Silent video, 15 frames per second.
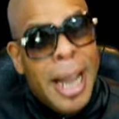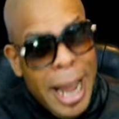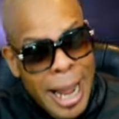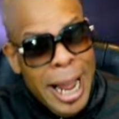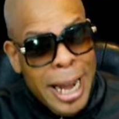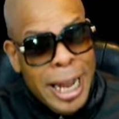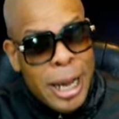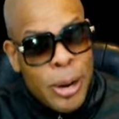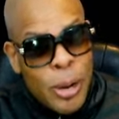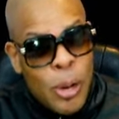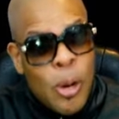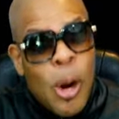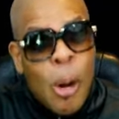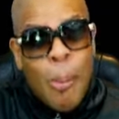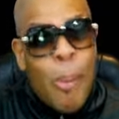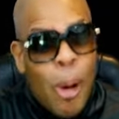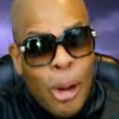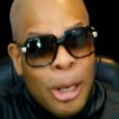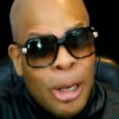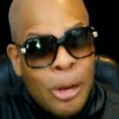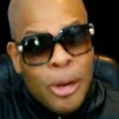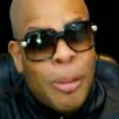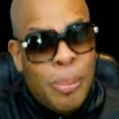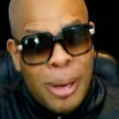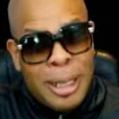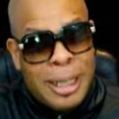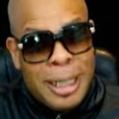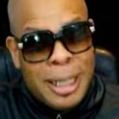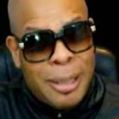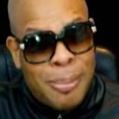Anywho, Rolling on a
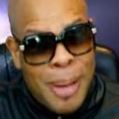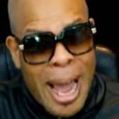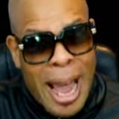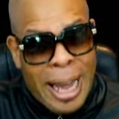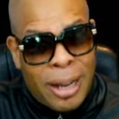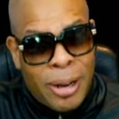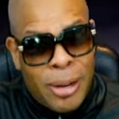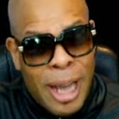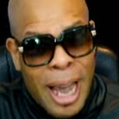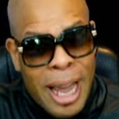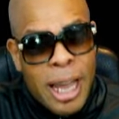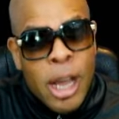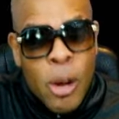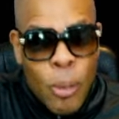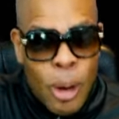Budget is back, okay?